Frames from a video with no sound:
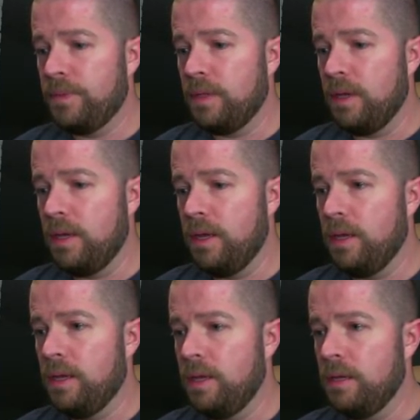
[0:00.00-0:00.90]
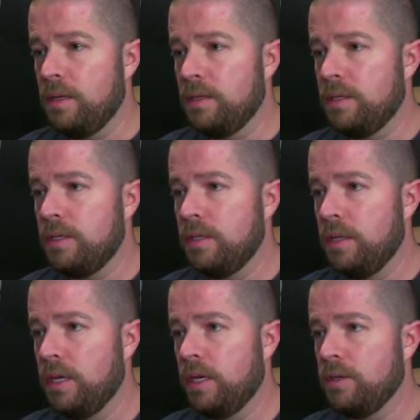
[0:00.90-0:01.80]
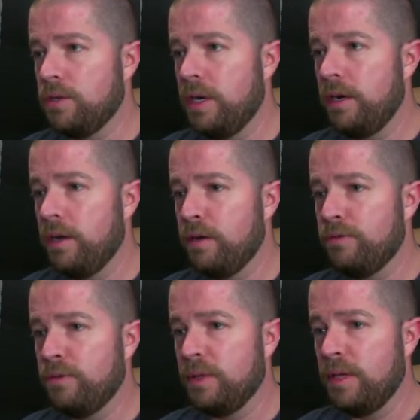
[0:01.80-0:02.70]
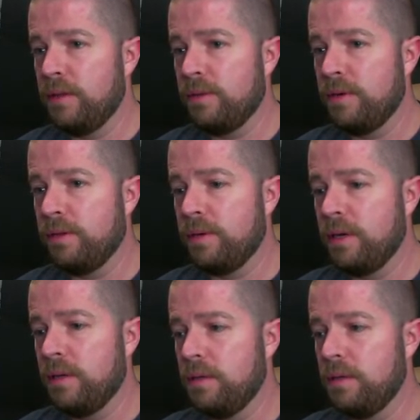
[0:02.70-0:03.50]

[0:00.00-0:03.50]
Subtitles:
And it can trade off with that 3/3.